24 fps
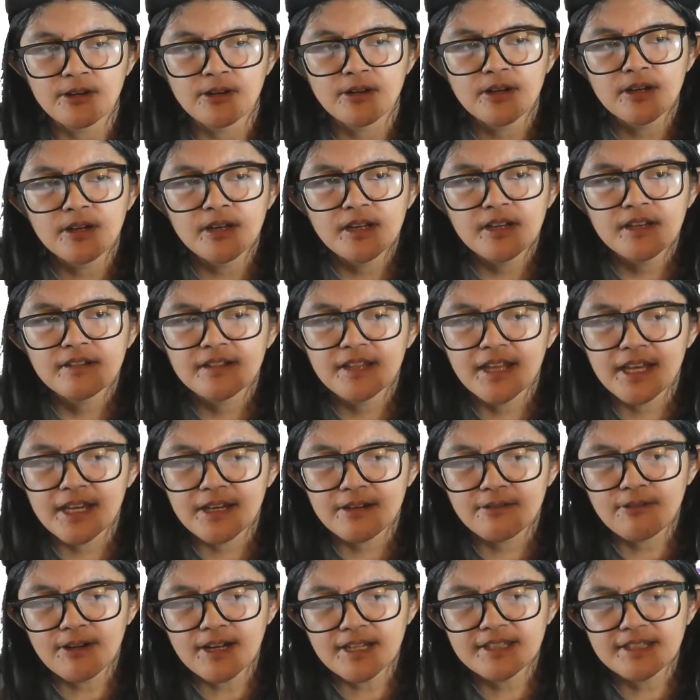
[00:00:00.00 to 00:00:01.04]
Like what
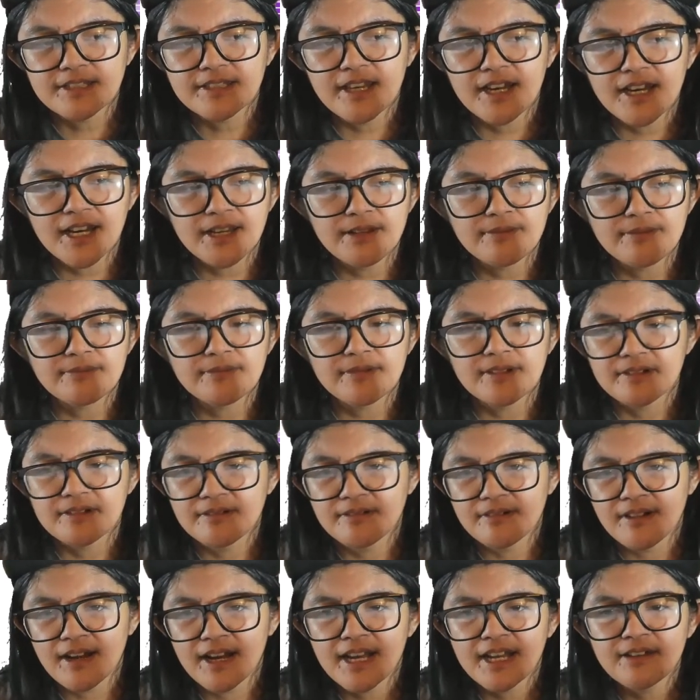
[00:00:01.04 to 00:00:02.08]
time, right?
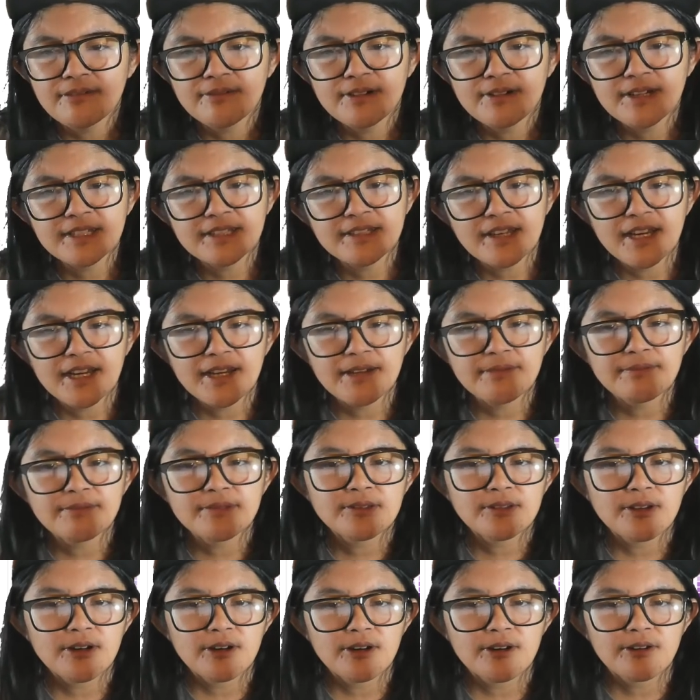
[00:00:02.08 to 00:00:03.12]
What time? So
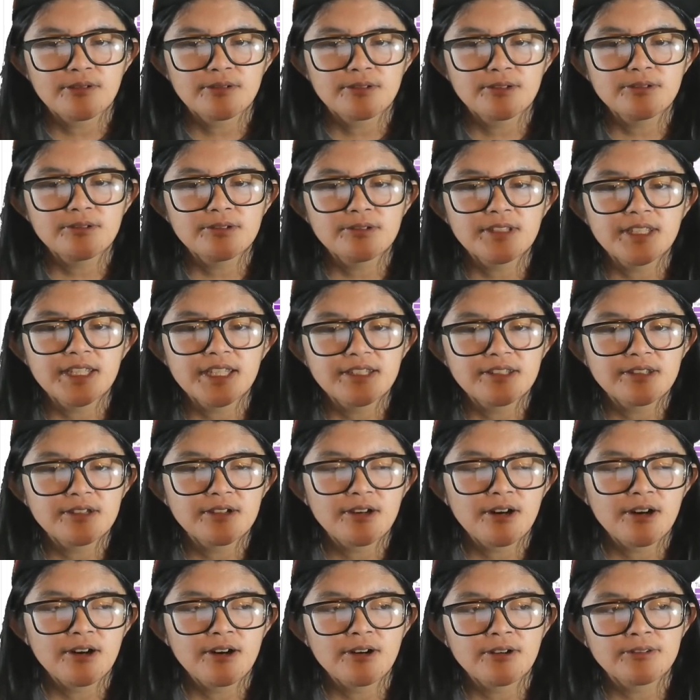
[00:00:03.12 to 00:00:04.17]
you need to go
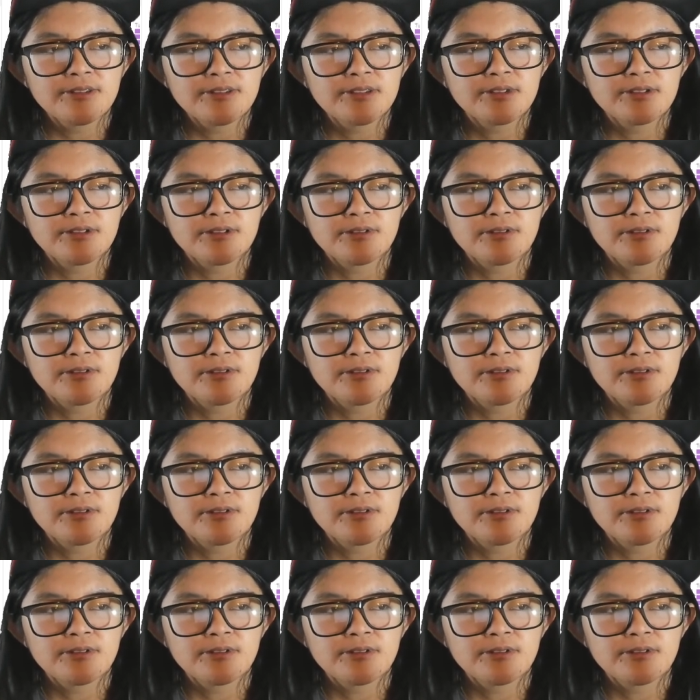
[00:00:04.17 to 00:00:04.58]
to,